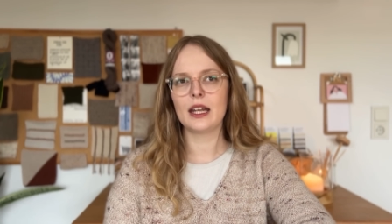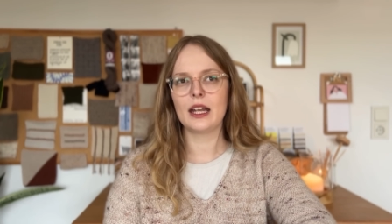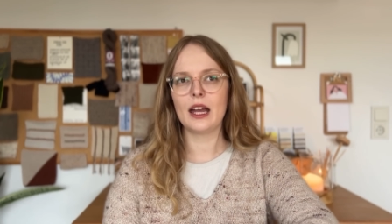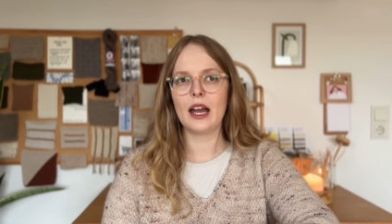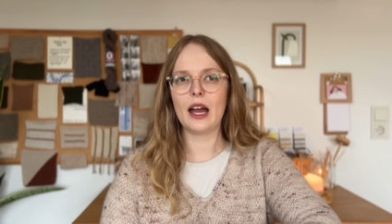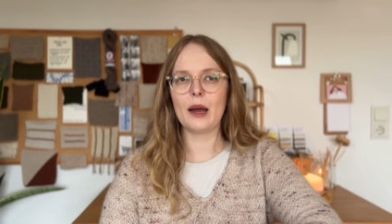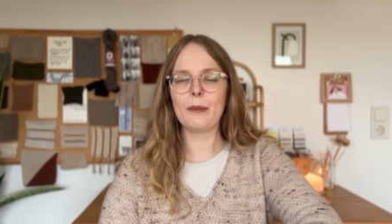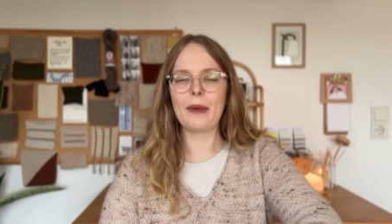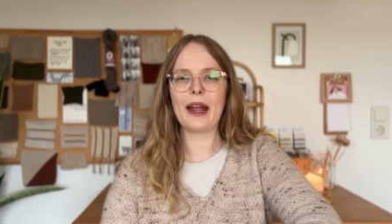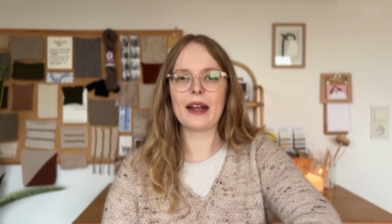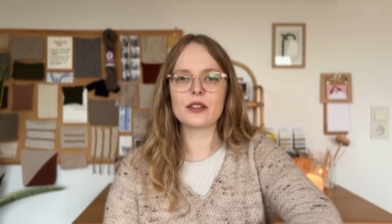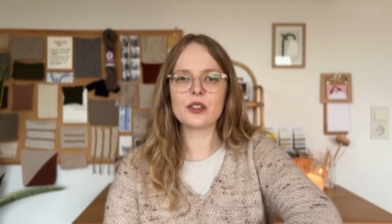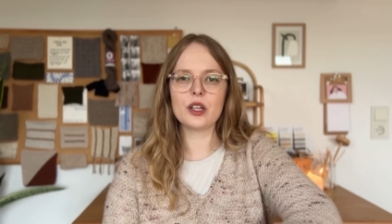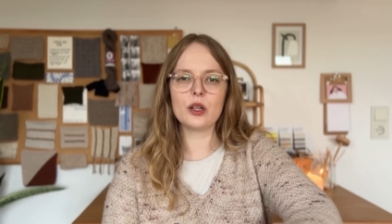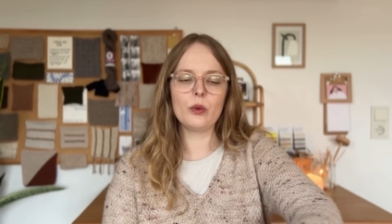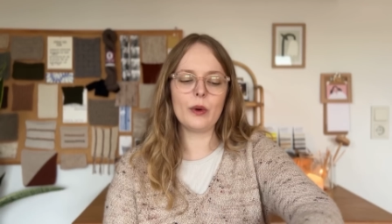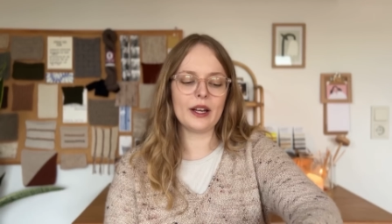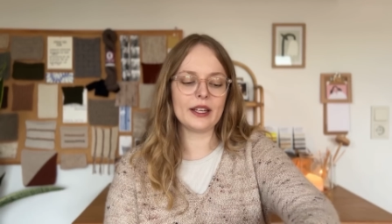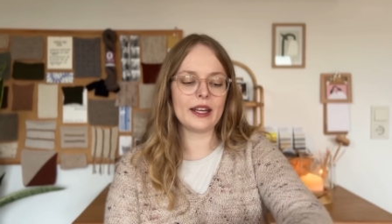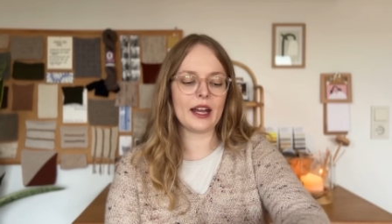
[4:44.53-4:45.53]
I'm actually
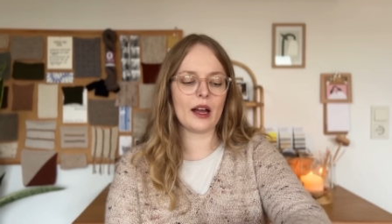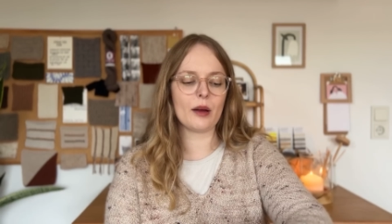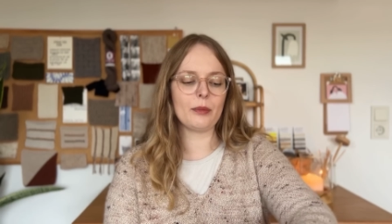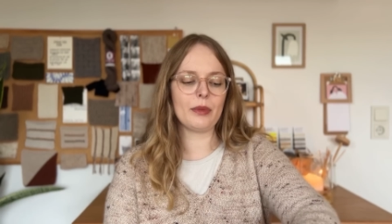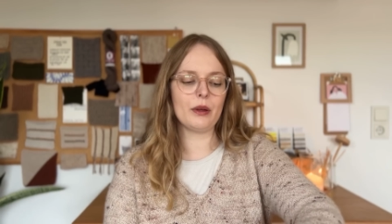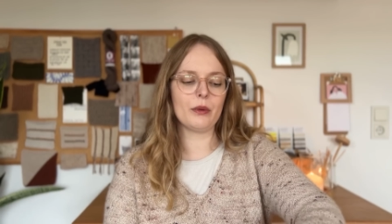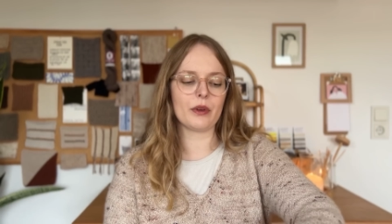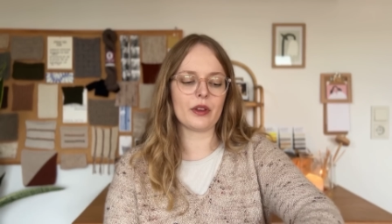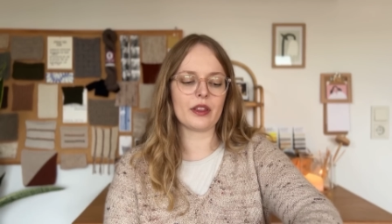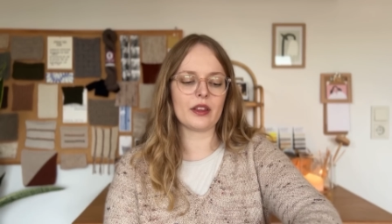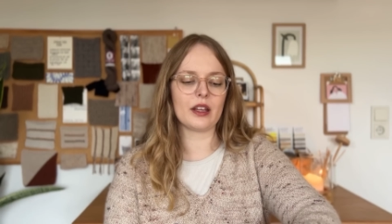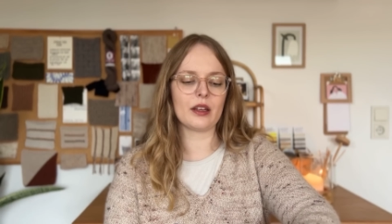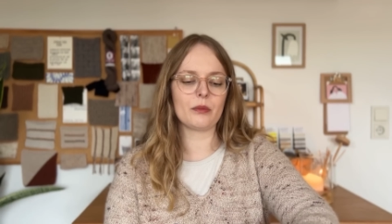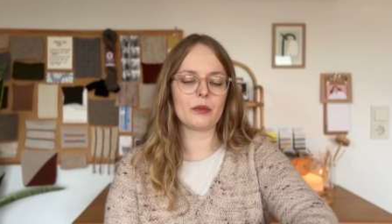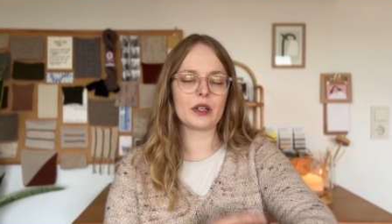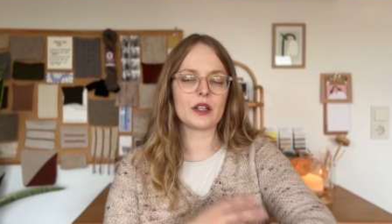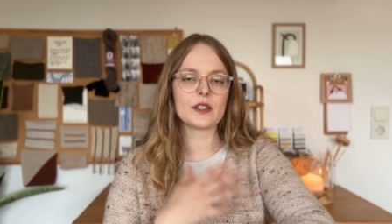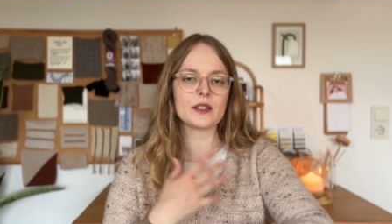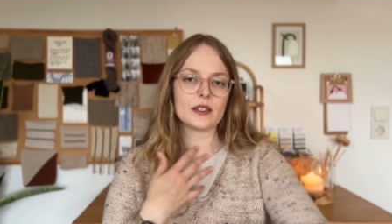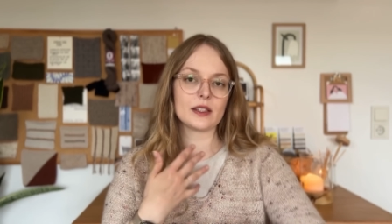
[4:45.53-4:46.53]
quite happy with it
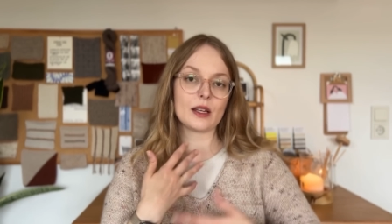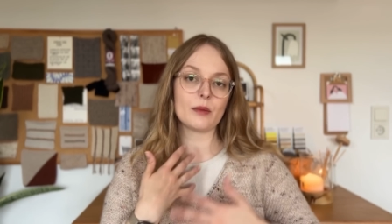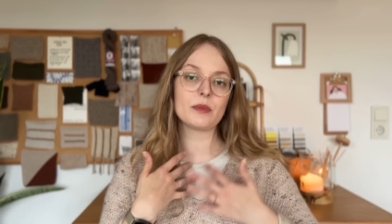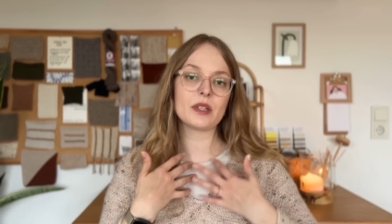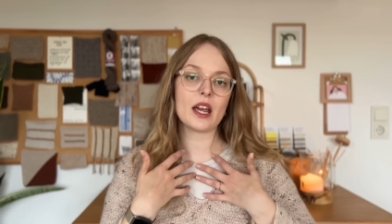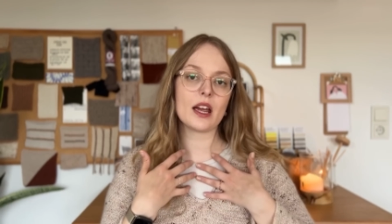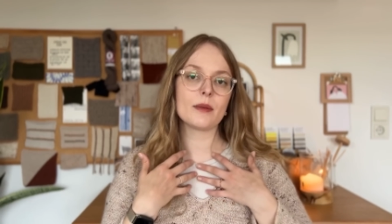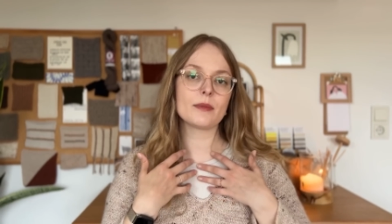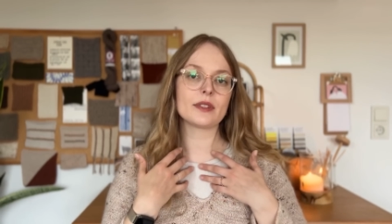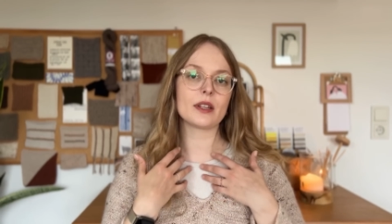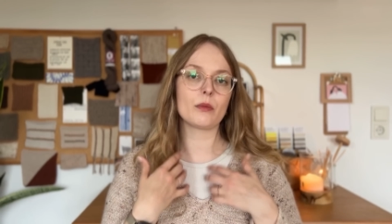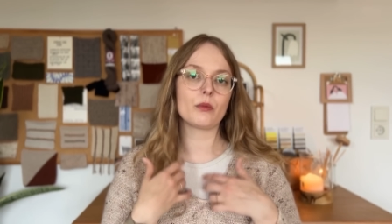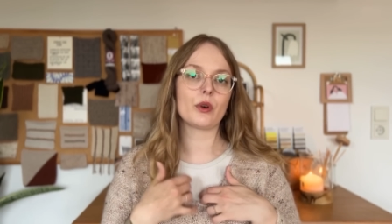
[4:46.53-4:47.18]
because sometimes